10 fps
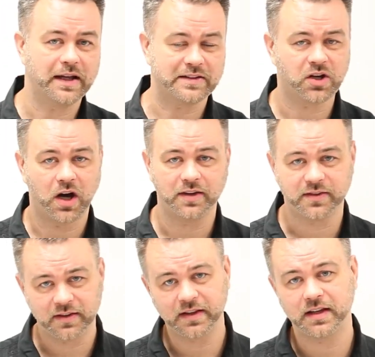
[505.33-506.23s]
It's
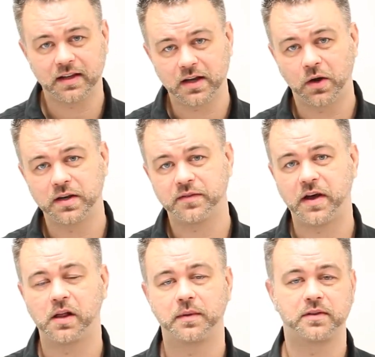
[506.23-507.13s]
constantly, you know, in
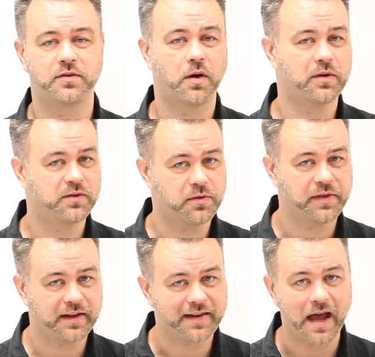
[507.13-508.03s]
development. There's always new
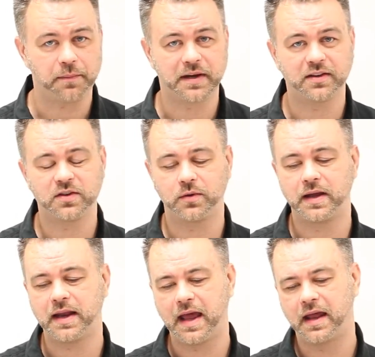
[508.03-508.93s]
things happening to
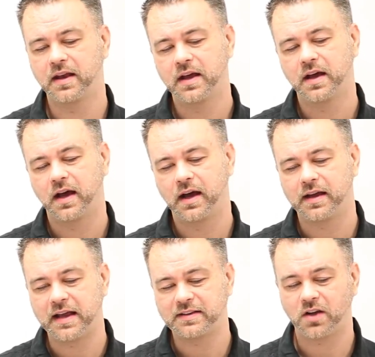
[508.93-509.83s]
it, and uh,
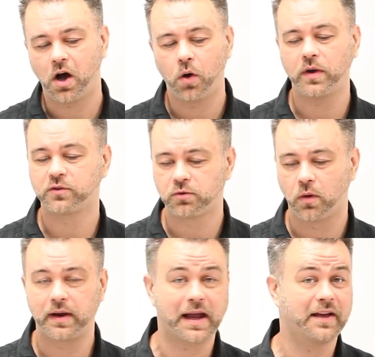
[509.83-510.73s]
it's always
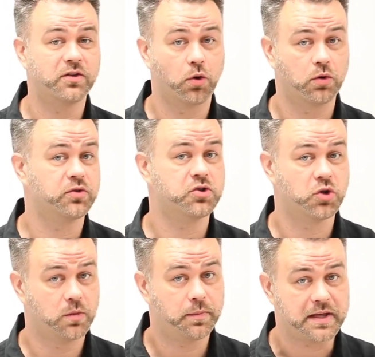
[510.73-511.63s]
growing as yours
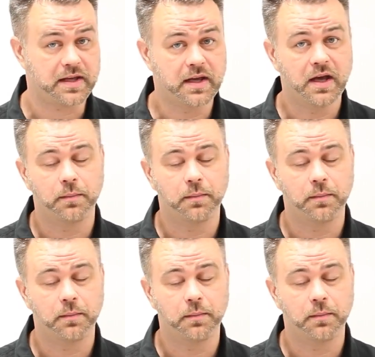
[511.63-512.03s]
should be.